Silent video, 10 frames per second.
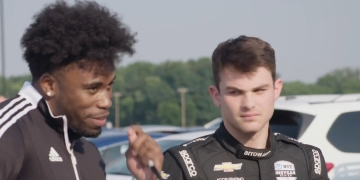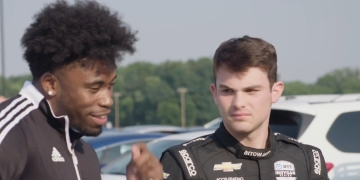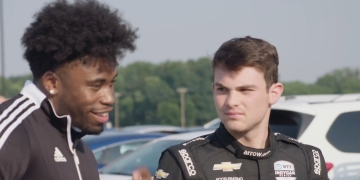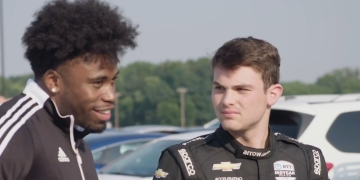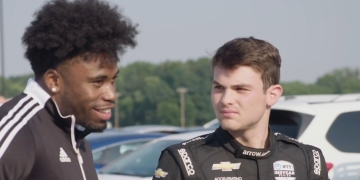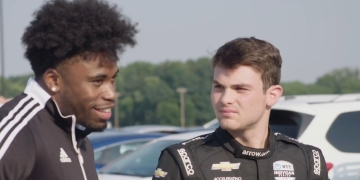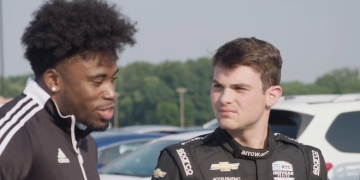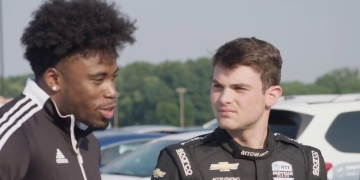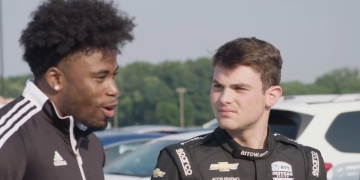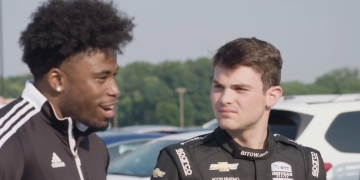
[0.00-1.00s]
Speaker 1: this season?
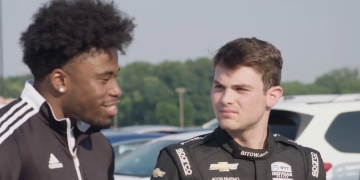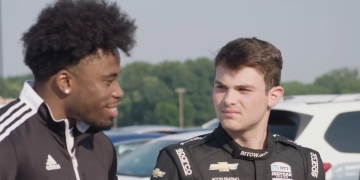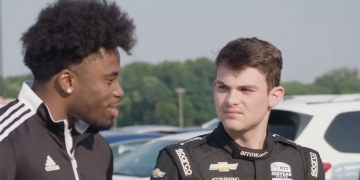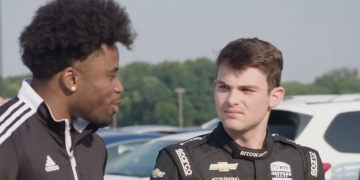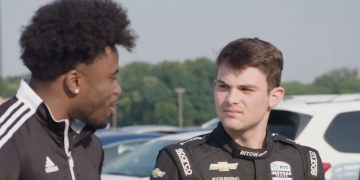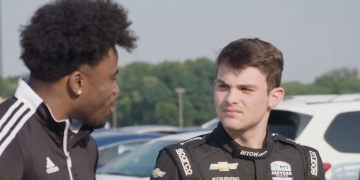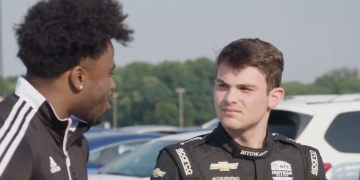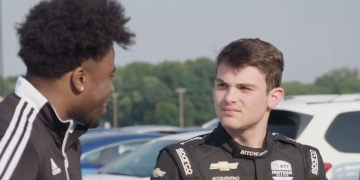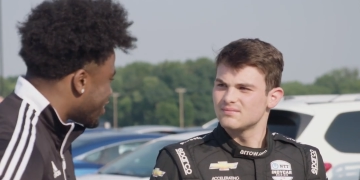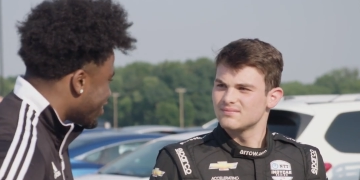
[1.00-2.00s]
it's crazy, so
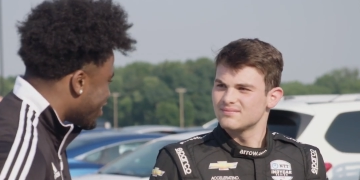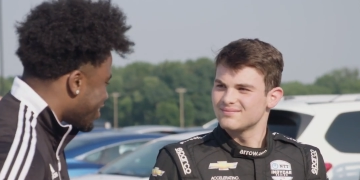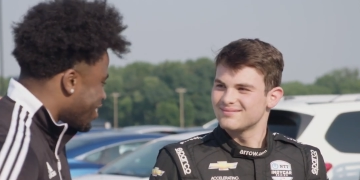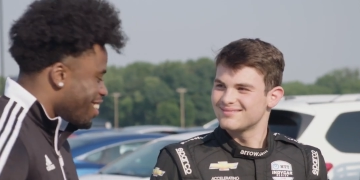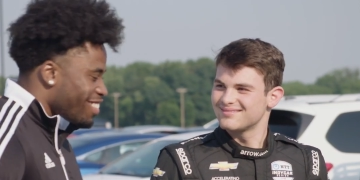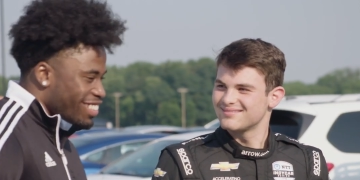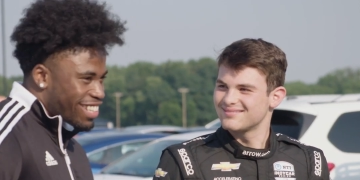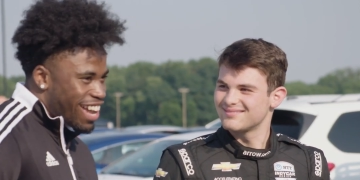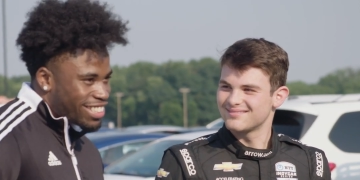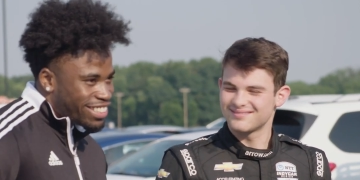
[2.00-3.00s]
go crazy. Uh,
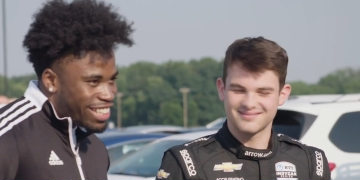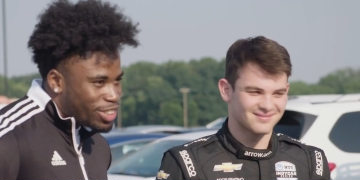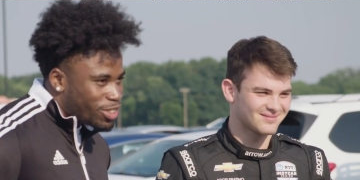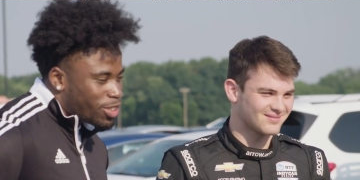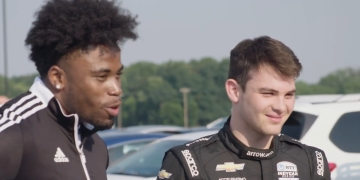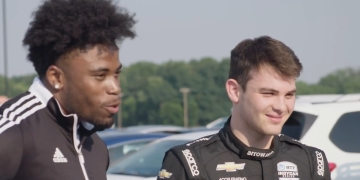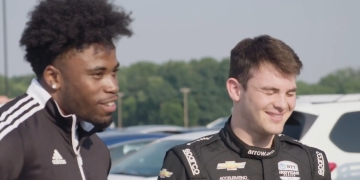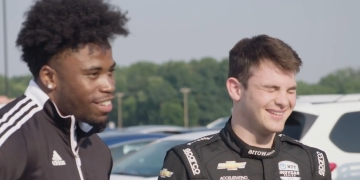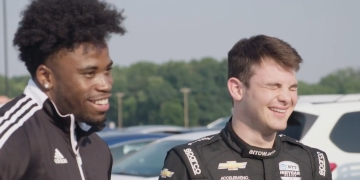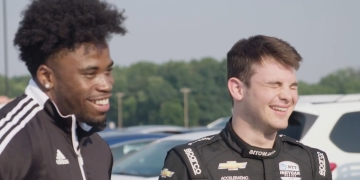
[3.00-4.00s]
this guy's ninja,
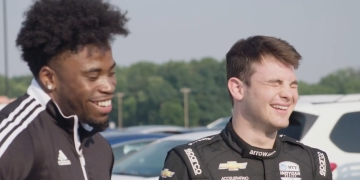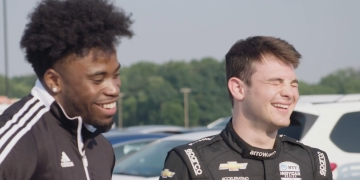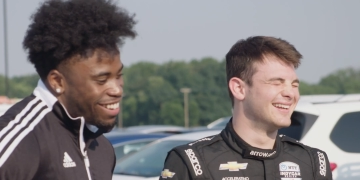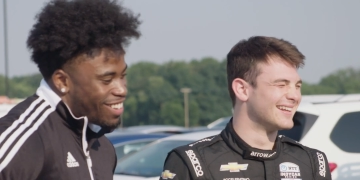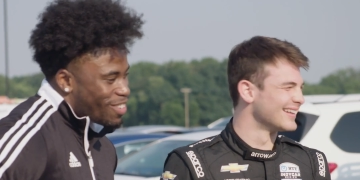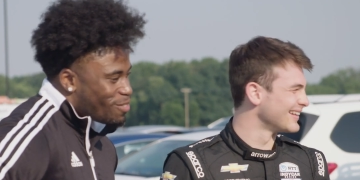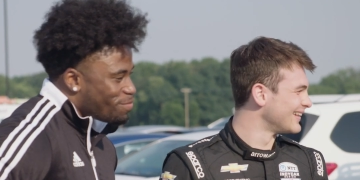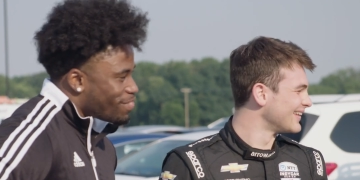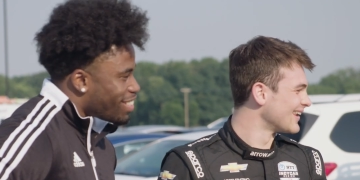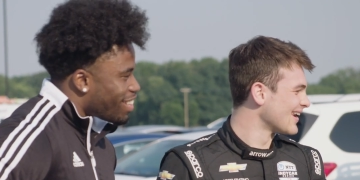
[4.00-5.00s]
so
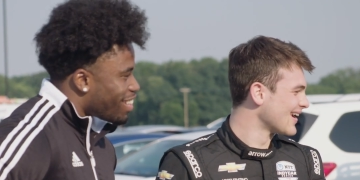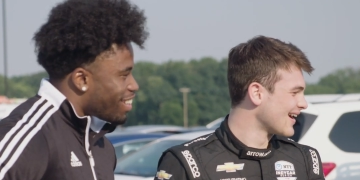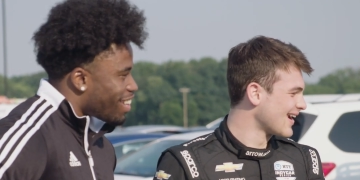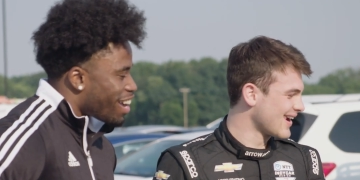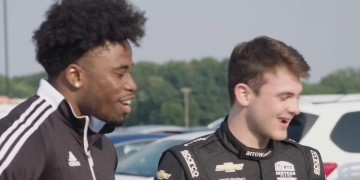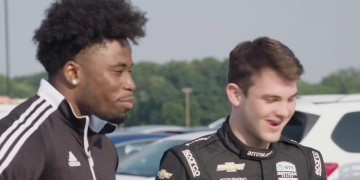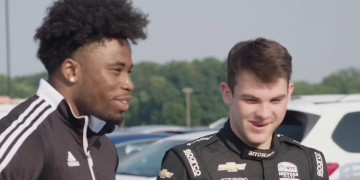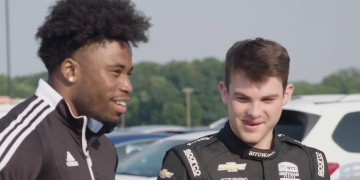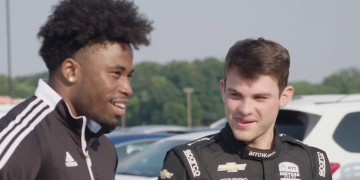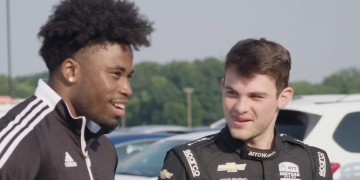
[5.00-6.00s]
um, I got to
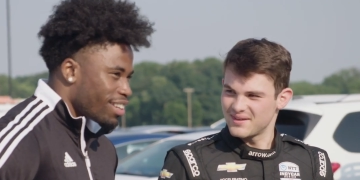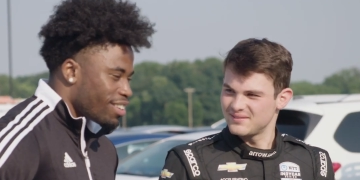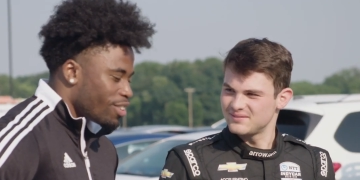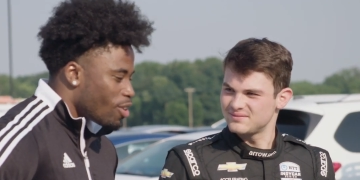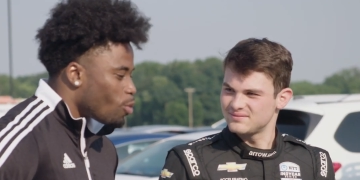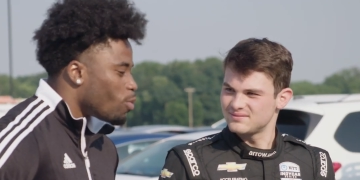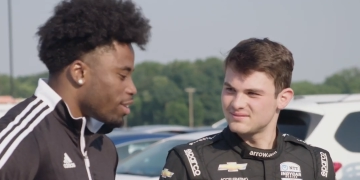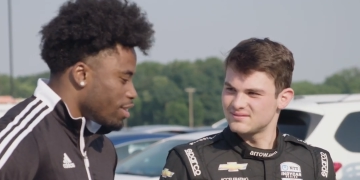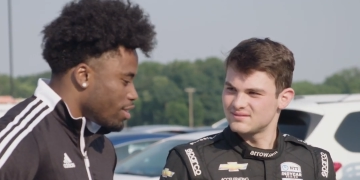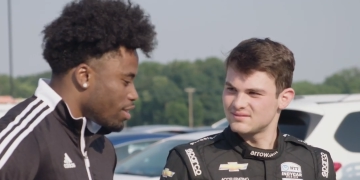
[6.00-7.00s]
play like you know
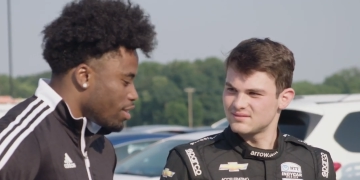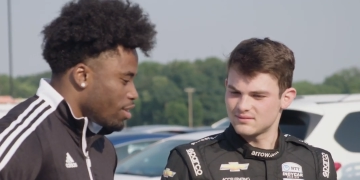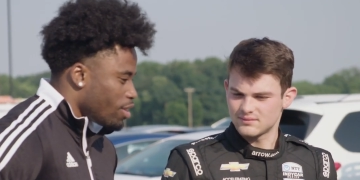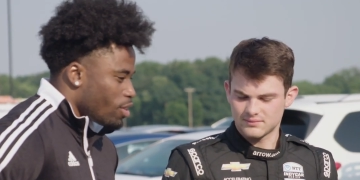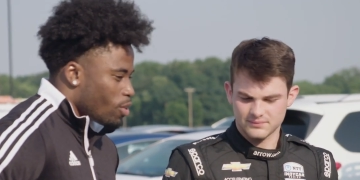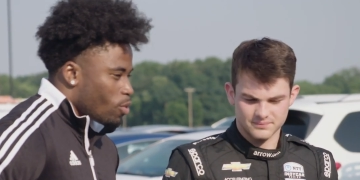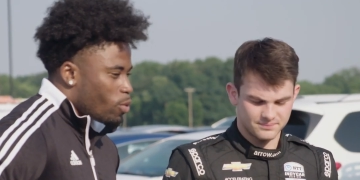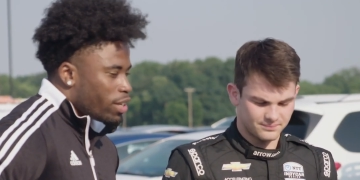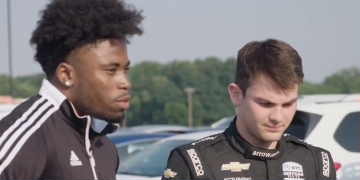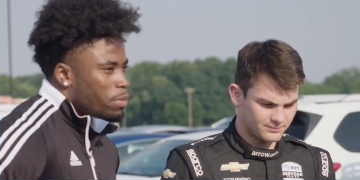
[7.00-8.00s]
what he
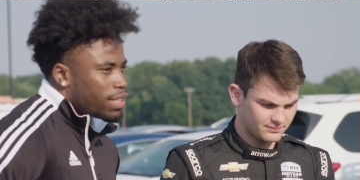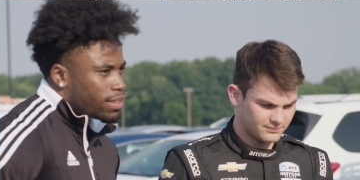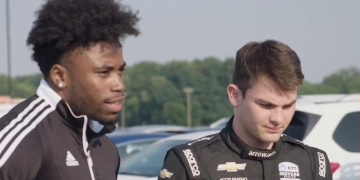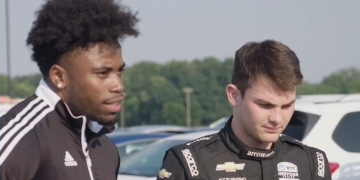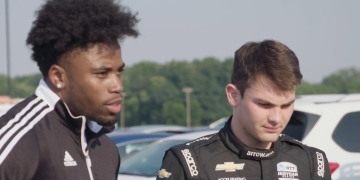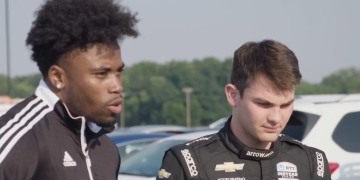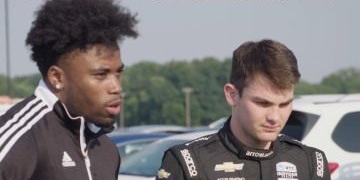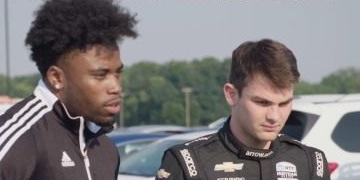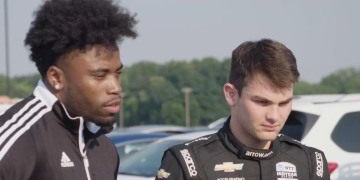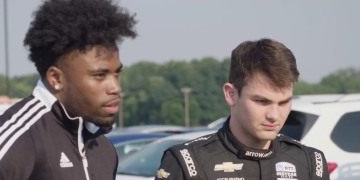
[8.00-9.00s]
what he means to IndyCar,